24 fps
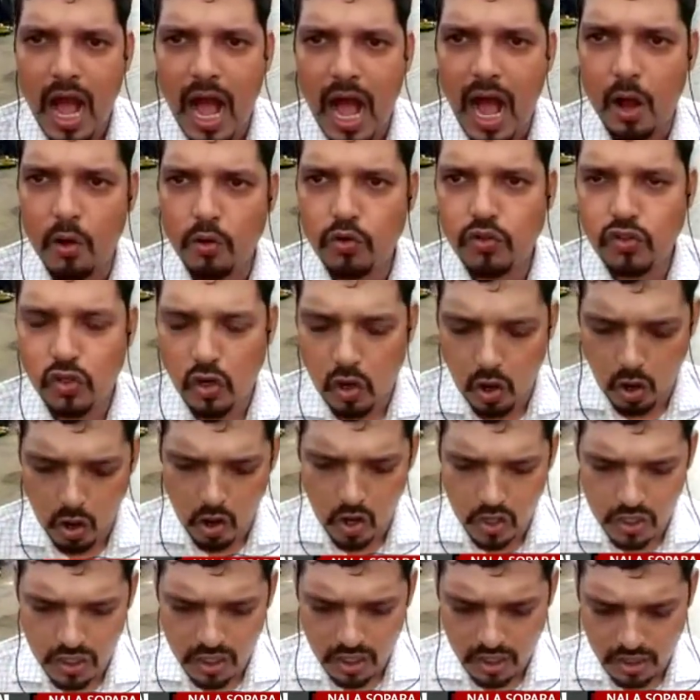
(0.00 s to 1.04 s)
out
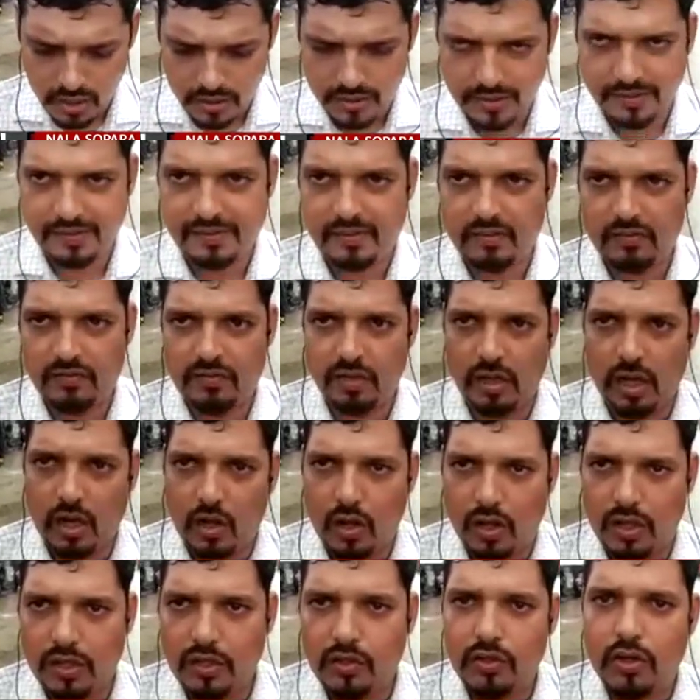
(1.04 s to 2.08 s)
on uh, this
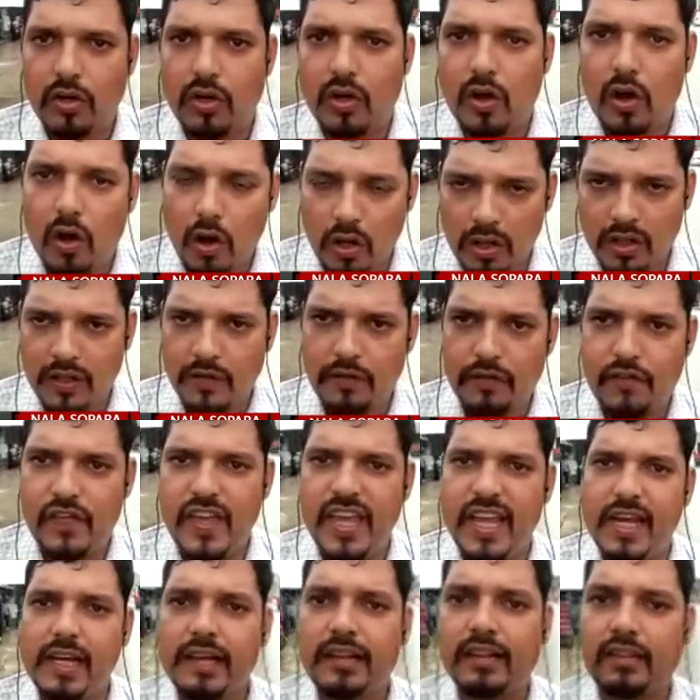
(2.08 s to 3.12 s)
uh, you know on the
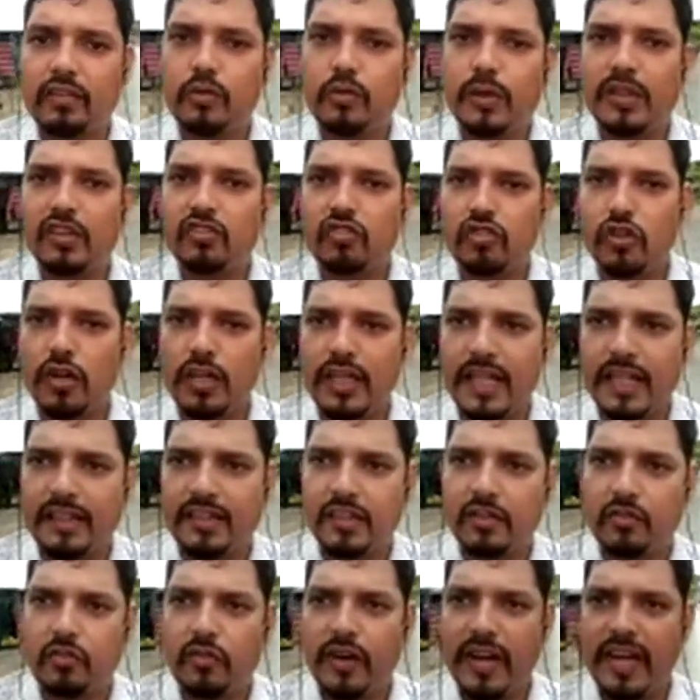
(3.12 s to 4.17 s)
field to ensure that
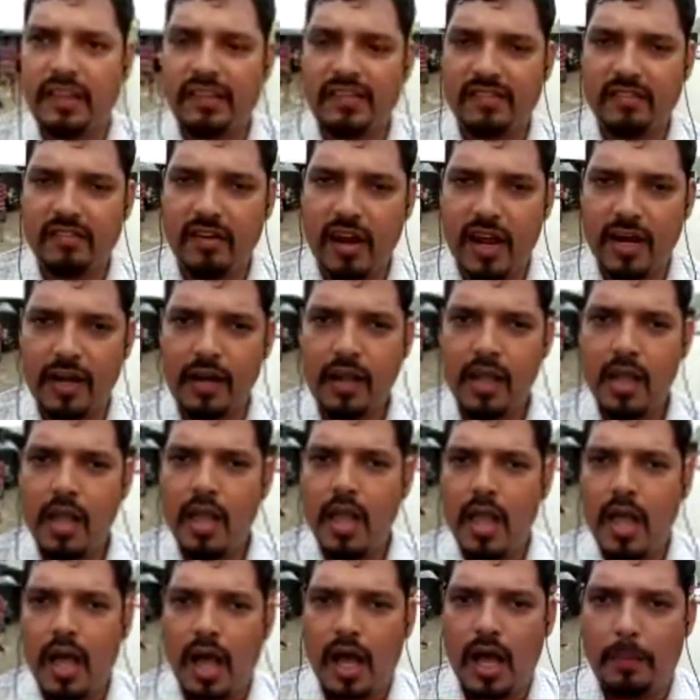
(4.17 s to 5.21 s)
the trains run.
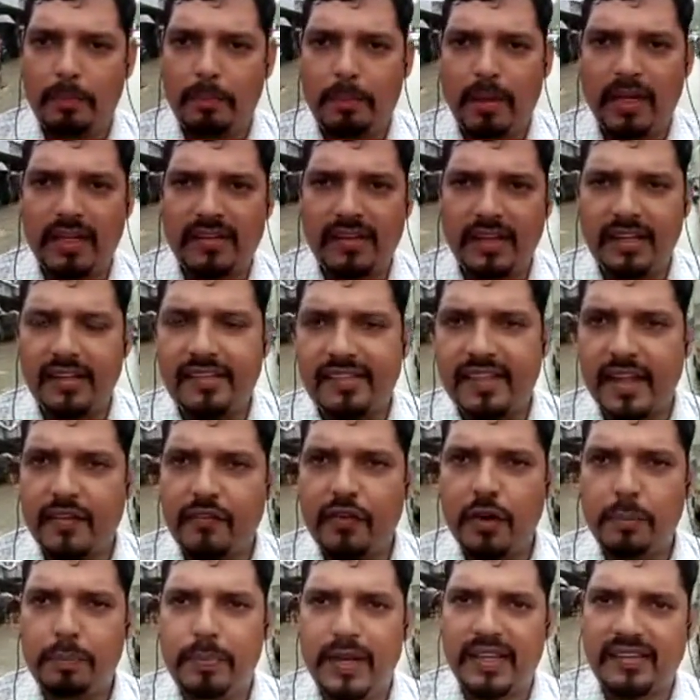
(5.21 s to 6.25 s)
Uh, but in
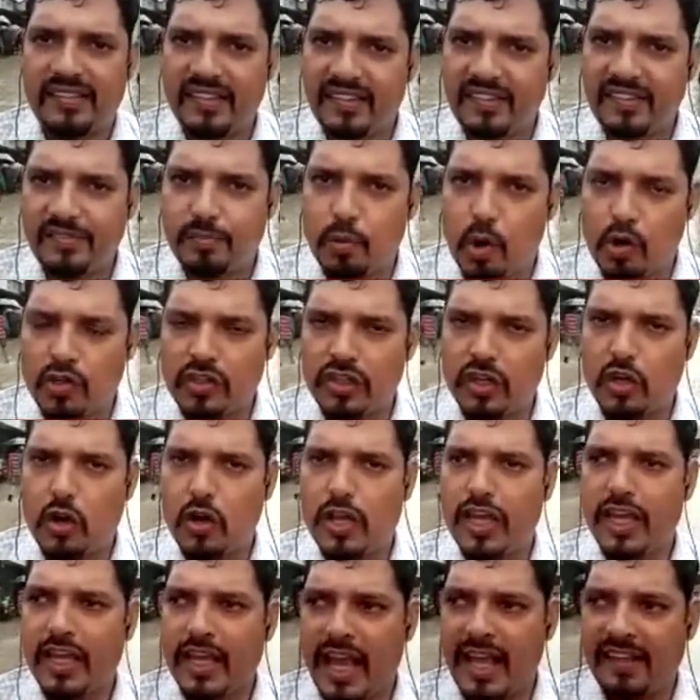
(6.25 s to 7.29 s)
several places,
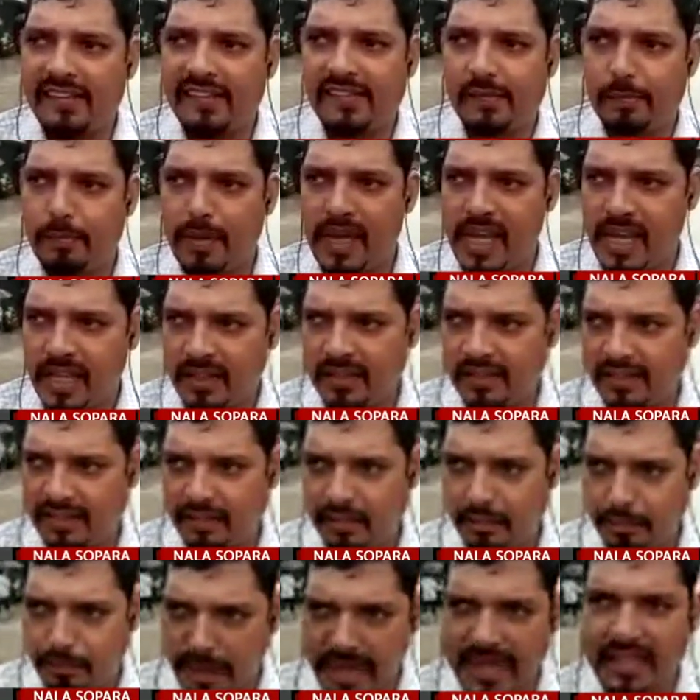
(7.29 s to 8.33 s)
waterlogging has made
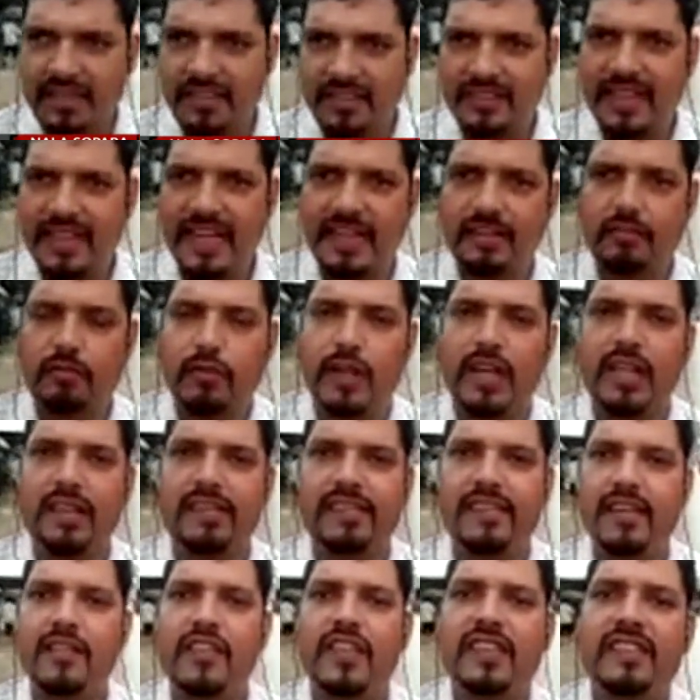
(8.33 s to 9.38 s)
meant that train
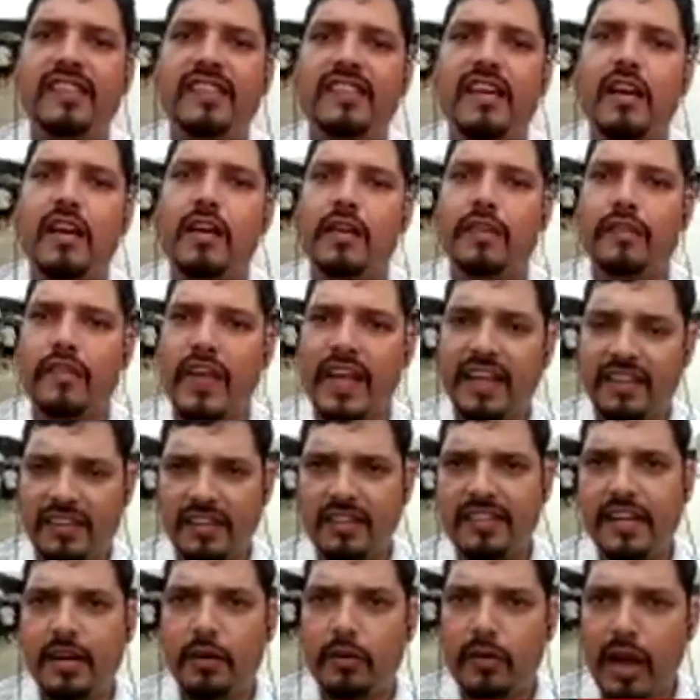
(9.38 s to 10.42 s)
services are
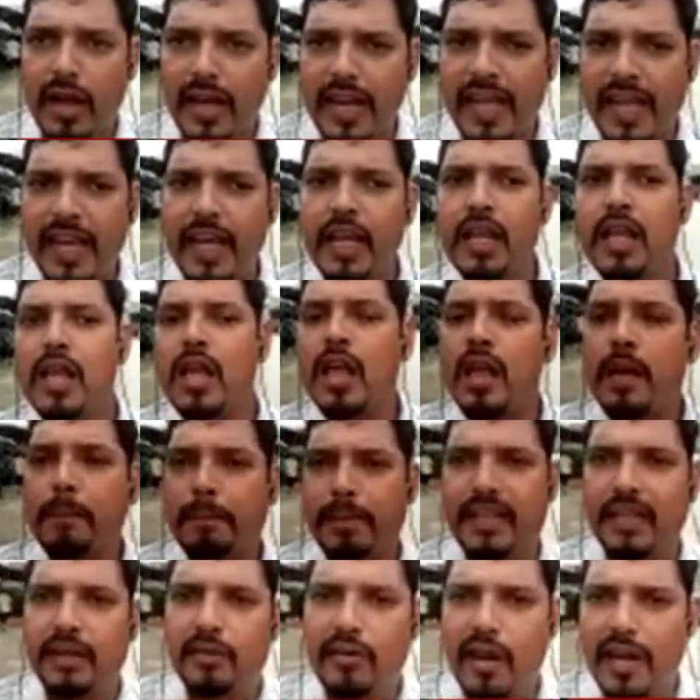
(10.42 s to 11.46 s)
affected. They are running,
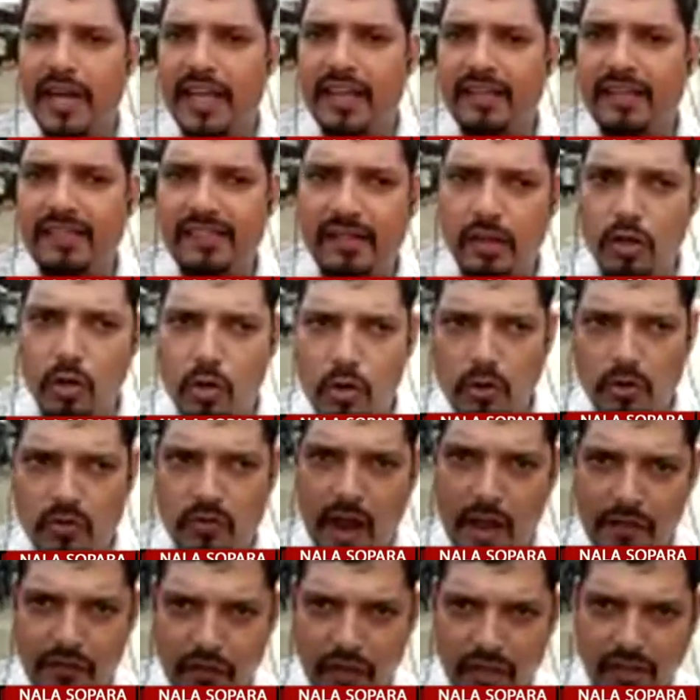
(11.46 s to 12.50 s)
but they're running slow.
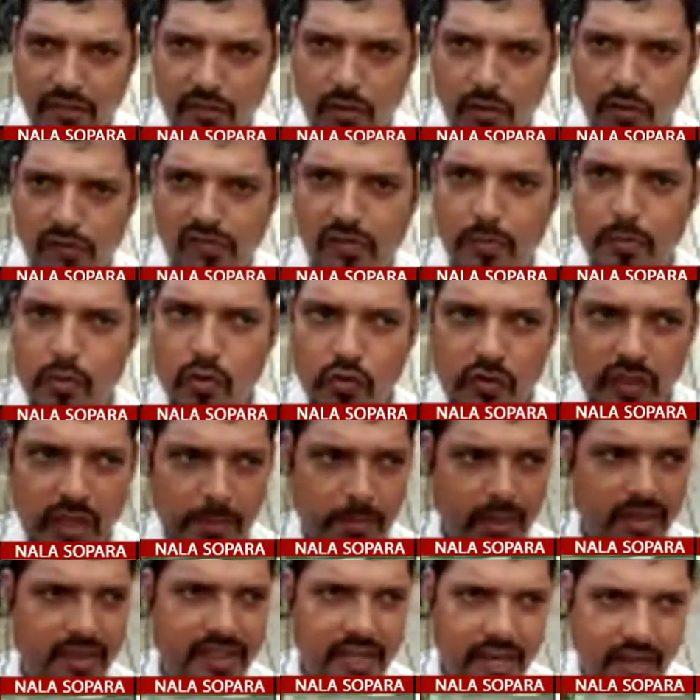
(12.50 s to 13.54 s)
Traffic is also moving,
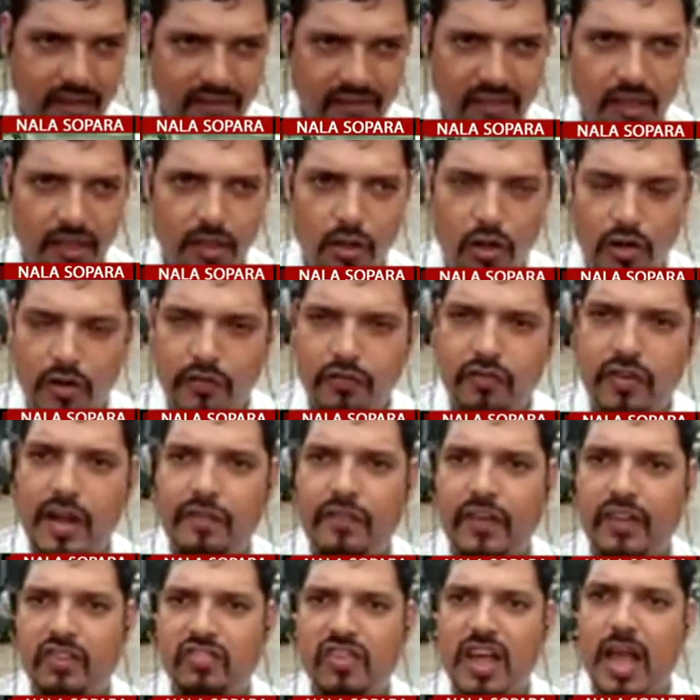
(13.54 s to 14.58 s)
but there is a lot of
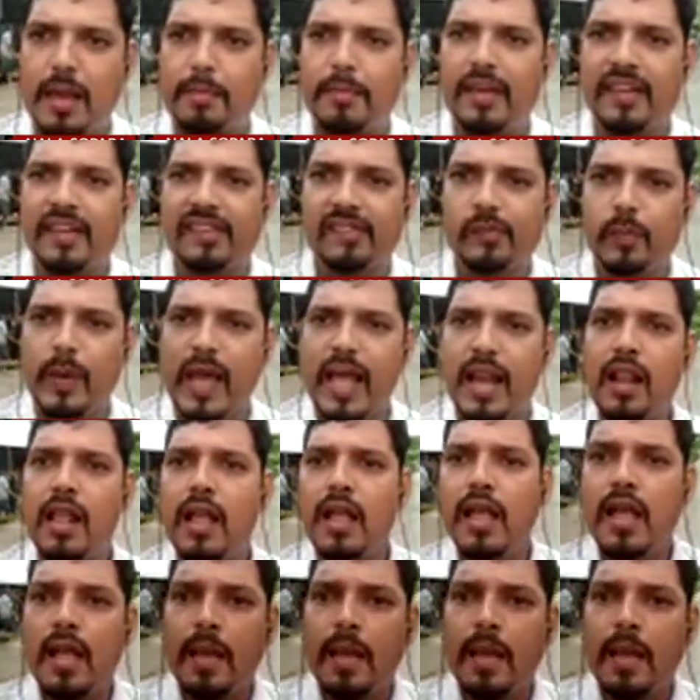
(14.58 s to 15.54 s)
traffic jam as well